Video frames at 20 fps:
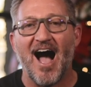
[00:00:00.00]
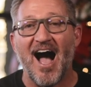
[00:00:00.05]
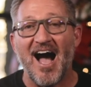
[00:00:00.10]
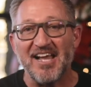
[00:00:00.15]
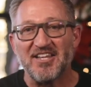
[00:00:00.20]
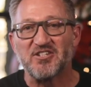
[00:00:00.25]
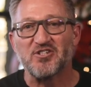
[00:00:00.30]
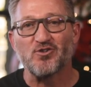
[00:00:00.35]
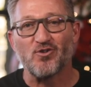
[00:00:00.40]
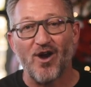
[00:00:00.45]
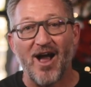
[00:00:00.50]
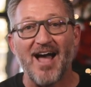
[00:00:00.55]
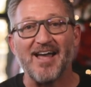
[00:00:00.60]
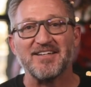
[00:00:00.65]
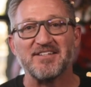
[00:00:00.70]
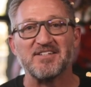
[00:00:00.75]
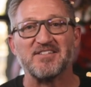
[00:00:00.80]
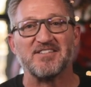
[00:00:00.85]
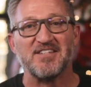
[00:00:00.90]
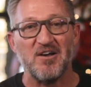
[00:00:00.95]
I
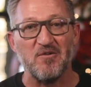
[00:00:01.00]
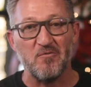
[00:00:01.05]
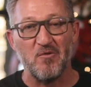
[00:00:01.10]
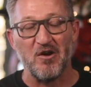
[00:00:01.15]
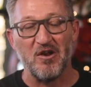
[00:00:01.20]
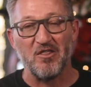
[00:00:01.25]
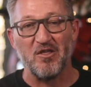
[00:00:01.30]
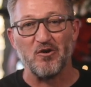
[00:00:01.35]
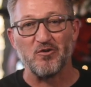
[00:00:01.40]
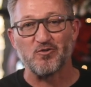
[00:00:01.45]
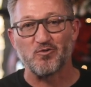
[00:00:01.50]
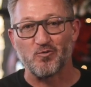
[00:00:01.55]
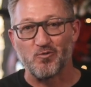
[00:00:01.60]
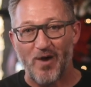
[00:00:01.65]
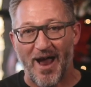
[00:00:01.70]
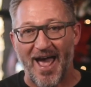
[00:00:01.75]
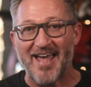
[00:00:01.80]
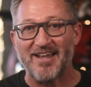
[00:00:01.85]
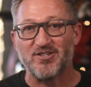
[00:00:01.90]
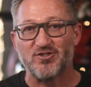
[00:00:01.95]
tried to set one of those
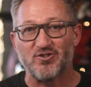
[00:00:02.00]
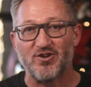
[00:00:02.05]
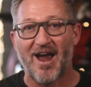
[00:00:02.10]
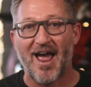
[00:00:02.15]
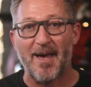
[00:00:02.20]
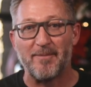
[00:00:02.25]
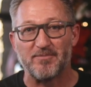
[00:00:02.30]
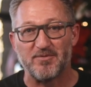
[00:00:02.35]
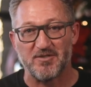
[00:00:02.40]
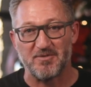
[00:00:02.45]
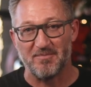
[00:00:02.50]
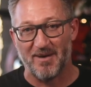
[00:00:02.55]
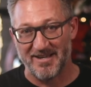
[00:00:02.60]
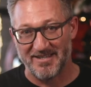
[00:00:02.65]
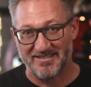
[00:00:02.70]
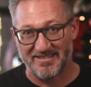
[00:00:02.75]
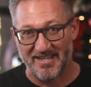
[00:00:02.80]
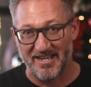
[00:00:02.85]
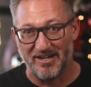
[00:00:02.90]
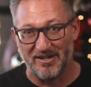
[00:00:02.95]
rat traps
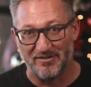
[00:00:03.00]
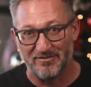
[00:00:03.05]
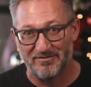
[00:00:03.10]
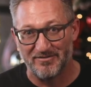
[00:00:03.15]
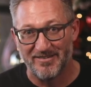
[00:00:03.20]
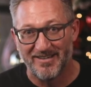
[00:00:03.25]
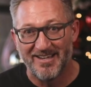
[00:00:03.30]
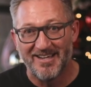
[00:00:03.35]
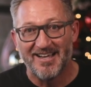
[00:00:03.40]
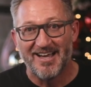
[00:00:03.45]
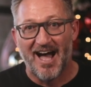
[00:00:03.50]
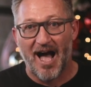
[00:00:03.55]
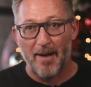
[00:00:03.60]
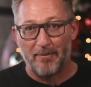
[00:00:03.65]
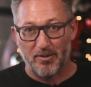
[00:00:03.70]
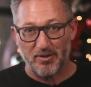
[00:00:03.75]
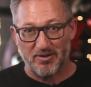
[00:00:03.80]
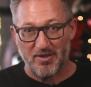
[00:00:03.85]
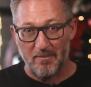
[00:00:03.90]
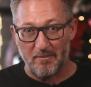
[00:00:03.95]
myself.
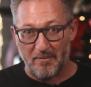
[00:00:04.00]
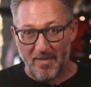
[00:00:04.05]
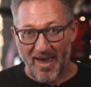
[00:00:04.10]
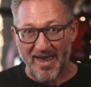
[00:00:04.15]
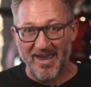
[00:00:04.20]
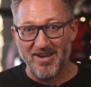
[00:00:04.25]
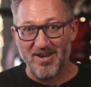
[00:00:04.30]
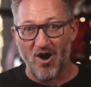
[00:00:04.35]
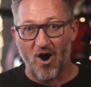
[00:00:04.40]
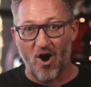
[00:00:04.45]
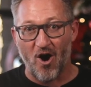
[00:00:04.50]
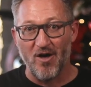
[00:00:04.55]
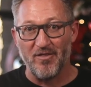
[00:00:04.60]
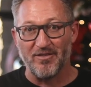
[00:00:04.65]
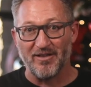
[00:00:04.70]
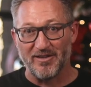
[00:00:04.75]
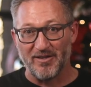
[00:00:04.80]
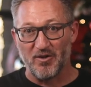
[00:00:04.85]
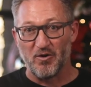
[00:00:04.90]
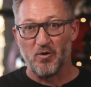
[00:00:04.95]
I put the bait
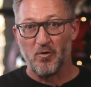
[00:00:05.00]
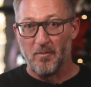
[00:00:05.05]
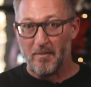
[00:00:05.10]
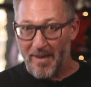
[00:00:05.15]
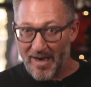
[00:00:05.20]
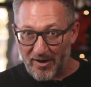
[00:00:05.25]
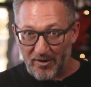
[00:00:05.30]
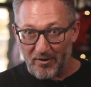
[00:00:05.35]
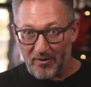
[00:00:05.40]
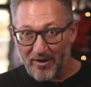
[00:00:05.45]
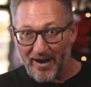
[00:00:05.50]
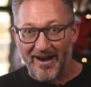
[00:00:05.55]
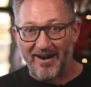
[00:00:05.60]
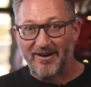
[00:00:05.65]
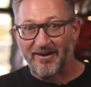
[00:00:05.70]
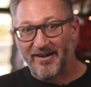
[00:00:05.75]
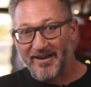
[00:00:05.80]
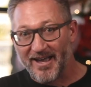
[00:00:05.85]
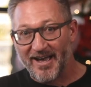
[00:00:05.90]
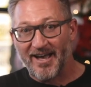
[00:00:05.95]
on the little metal
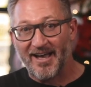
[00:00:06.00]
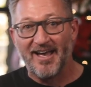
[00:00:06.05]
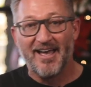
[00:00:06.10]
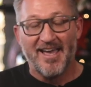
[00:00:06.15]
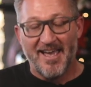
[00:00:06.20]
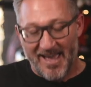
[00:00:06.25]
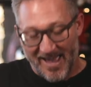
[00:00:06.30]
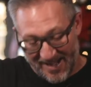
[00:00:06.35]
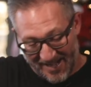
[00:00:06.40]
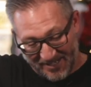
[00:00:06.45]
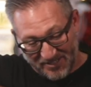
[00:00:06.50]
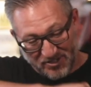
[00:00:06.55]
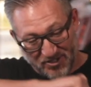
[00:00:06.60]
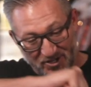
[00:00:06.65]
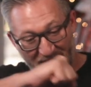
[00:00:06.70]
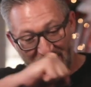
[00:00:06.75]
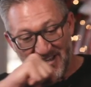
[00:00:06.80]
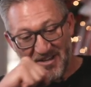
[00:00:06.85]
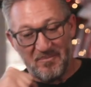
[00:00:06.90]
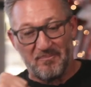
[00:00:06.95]
area and I
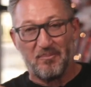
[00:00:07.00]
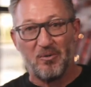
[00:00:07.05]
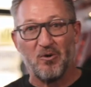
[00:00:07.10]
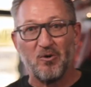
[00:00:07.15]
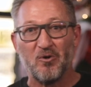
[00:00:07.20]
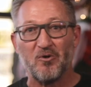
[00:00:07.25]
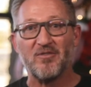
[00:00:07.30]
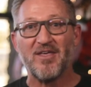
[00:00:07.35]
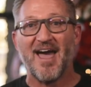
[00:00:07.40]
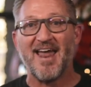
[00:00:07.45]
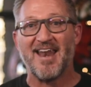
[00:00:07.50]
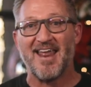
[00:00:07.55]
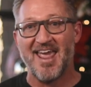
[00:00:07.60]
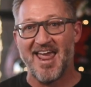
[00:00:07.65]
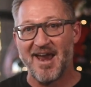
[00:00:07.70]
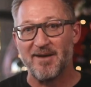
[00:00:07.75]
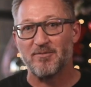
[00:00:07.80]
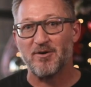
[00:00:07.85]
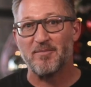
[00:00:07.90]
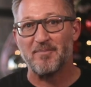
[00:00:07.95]
tried to pull that
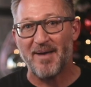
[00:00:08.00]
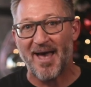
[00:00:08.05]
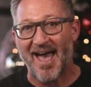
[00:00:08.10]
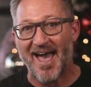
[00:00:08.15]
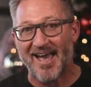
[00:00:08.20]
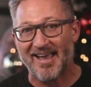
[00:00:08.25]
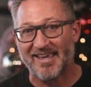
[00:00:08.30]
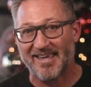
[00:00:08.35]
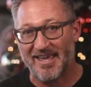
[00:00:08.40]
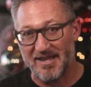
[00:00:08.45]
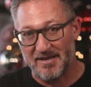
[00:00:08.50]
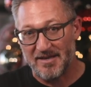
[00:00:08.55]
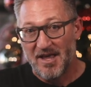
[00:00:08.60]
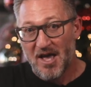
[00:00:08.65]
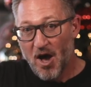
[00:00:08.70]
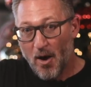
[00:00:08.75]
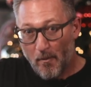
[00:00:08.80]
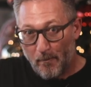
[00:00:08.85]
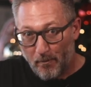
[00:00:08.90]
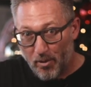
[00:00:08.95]
hammer back and
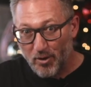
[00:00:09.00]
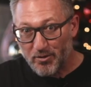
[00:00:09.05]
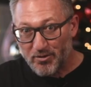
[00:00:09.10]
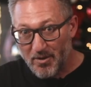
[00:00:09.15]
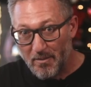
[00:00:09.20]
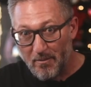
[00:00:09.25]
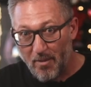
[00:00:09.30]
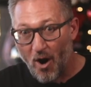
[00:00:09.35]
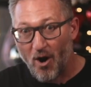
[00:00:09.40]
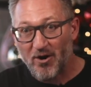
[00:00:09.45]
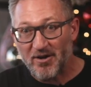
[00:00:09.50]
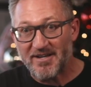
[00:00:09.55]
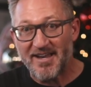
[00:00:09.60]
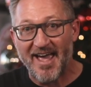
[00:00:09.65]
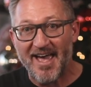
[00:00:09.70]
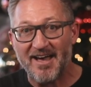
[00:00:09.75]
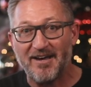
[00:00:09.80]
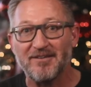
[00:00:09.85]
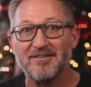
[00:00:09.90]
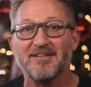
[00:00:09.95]
put the bar
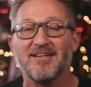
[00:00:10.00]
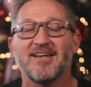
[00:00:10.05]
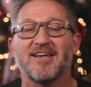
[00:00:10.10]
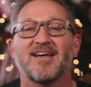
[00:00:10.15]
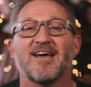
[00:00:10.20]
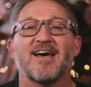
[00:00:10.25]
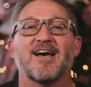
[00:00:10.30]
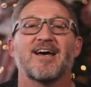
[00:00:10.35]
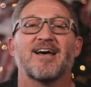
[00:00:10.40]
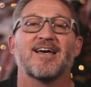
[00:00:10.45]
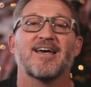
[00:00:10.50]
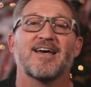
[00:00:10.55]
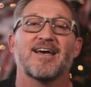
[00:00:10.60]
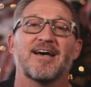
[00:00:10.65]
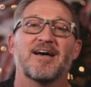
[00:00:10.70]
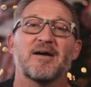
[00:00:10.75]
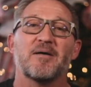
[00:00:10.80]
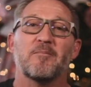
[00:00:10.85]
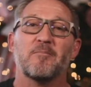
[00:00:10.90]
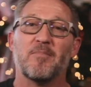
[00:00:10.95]
down,
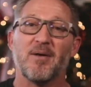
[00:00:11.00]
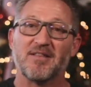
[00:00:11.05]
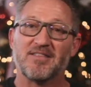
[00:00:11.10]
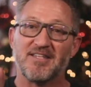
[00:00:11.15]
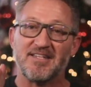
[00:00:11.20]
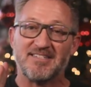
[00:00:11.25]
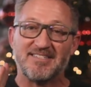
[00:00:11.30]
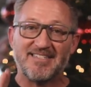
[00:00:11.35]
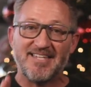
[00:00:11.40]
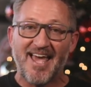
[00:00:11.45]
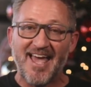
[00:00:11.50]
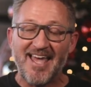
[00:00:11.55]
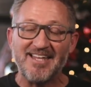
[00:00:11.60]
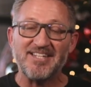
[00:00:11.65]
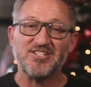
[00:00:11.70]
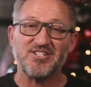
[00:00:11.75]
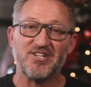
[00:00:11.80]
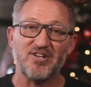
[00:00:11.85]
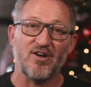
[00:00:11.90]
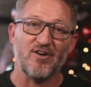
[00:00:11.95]
but the
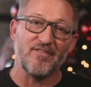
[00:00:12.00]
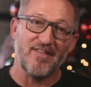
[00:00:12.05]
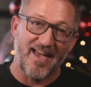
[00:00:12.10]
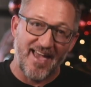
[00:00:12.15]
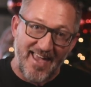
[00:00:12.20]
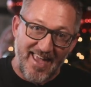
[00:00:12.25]
tension on the